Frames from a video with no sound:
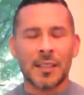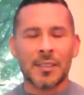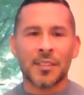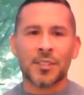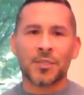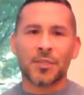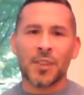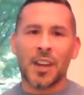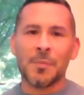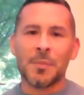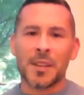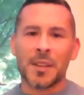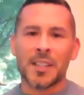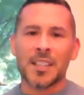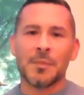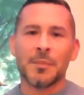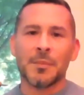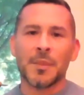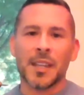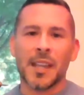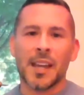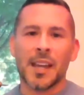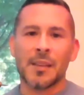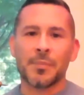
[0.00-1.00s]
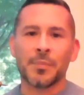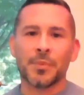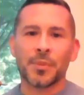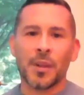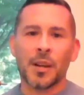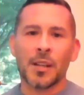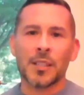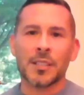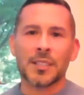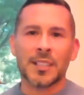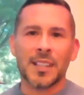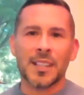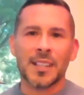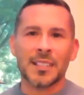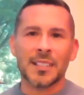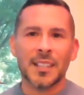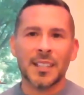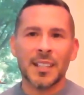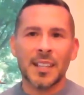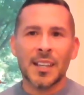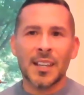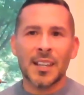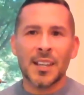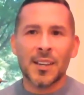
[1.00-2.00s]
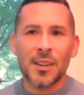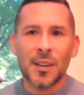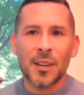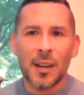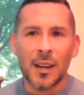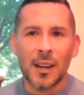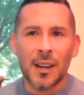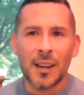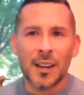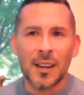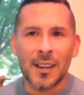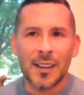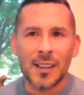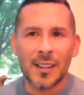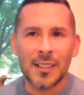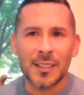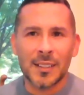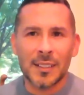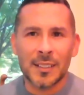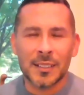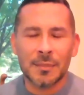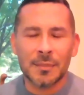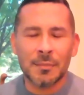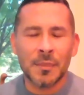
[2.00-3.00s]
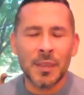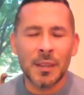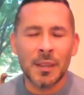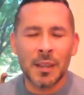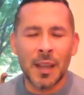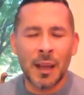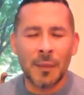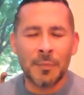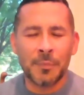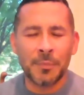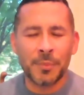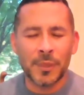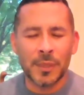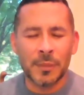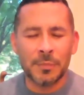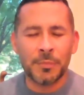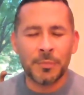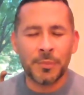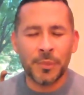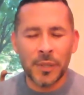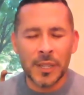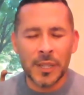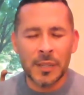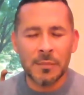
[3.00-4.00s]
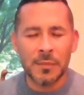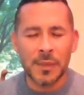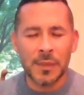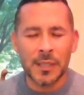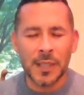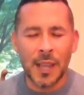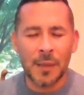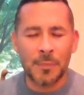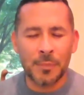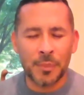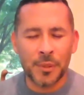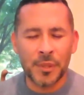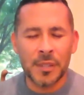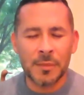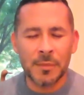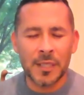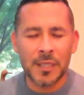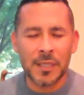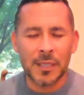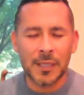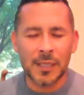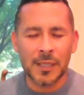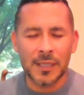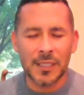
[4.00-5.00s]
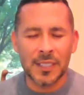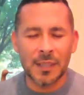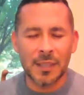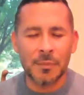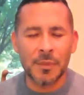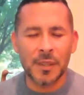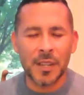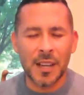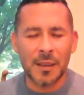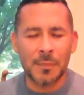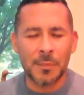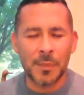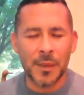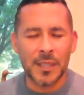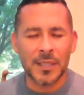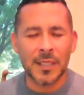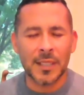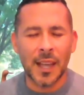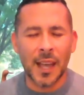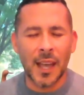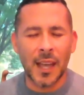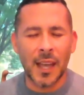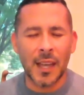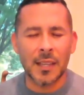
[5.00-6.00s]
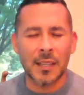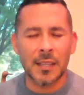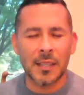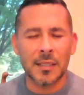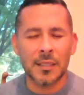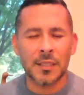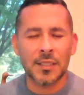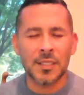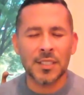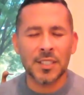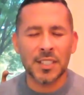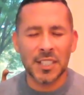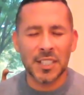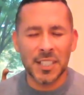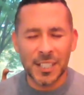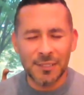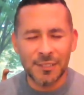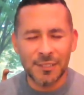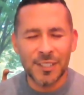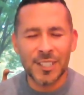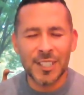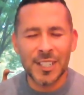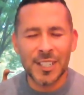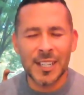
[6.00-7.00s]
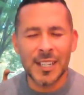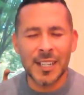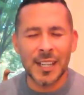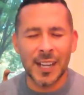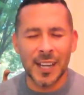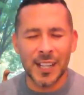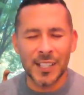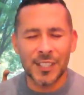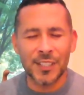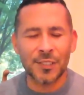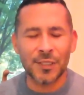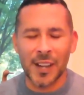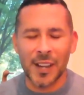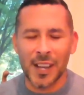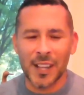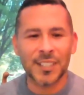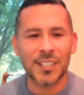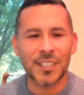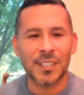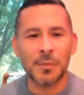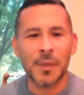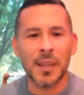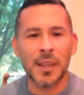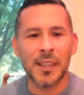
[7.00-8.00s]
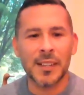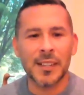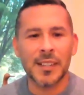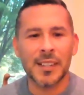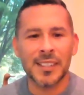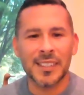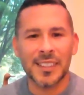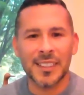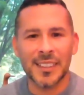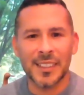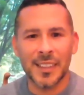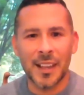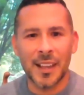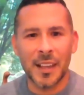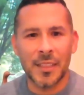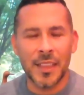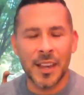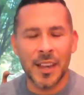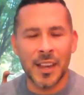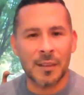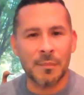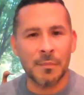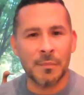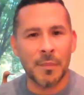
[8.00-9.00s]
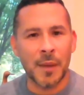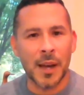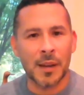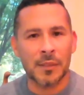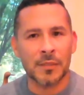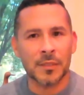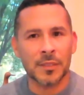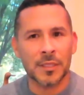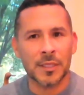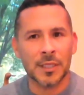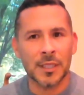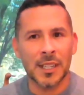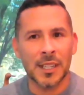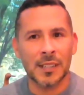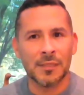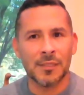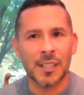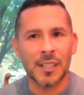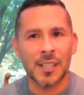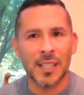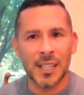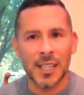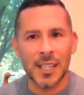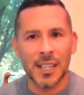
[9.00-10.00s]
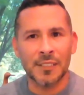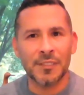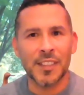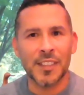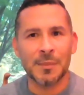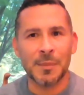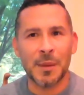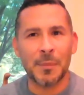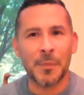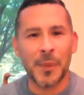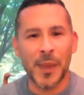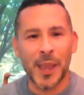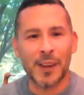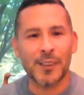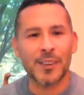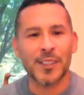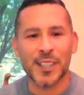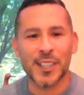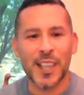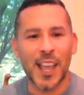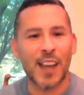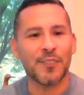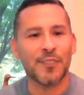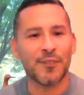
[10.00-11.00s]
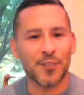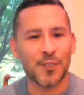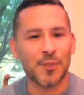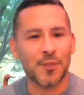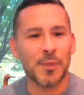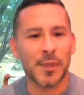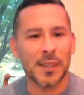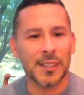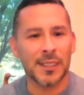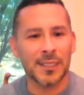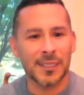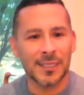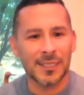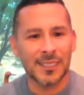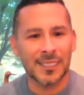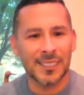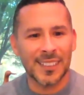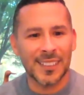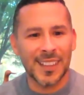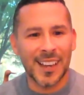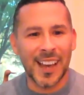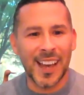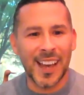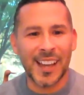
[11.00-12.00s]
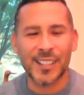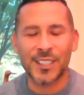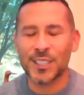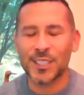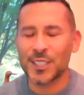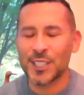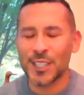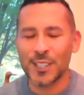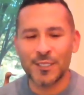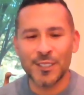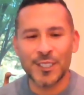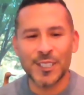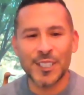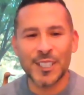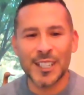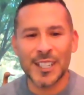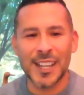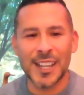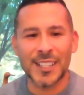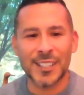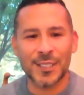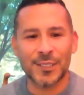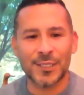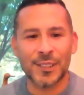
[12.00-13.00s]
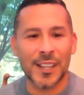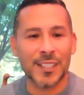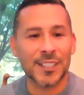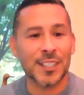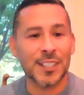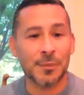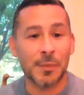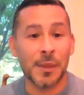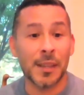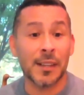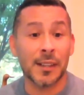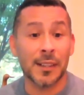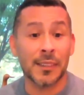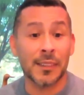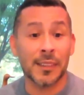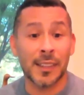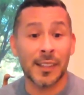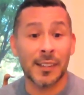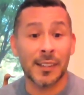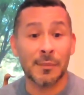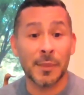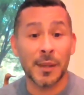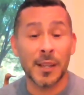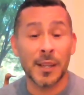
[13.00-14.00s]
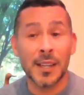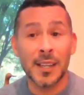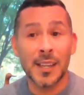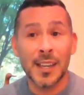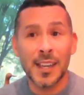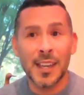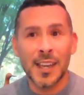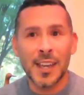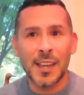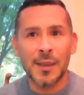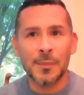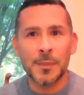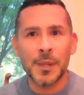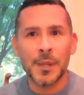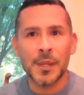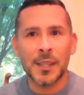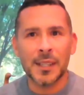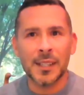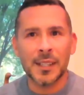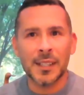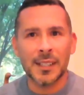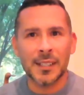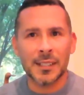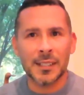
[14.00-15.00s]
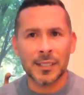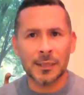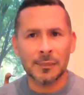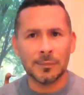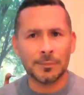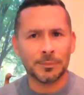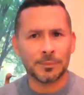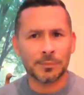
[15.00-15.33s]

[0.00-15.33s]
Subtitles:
describe my coming out process. I pretty much can sum it up as I seriously underestimated the amount of love that my parents have for me. I seriously underestimated them because